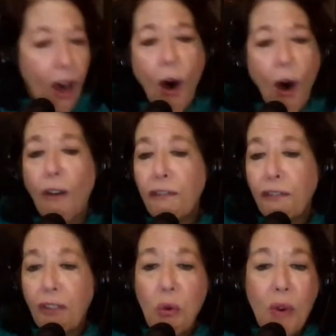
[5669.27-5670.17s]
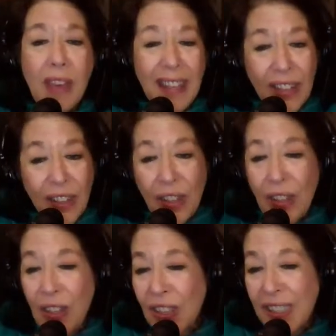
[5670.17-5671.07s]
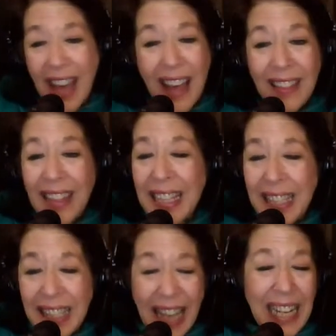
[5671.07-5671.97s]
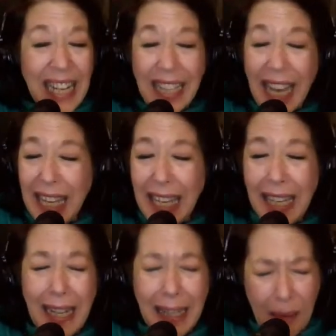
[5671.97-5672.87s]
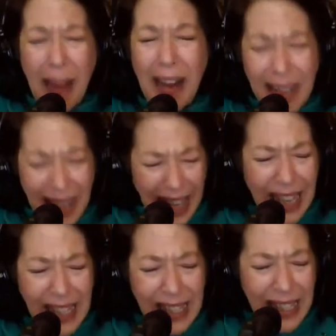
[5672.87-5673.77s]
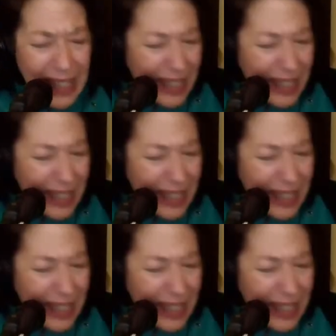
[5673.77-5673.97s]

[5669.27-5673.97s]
Off the winds on this heading lay the Marquesas.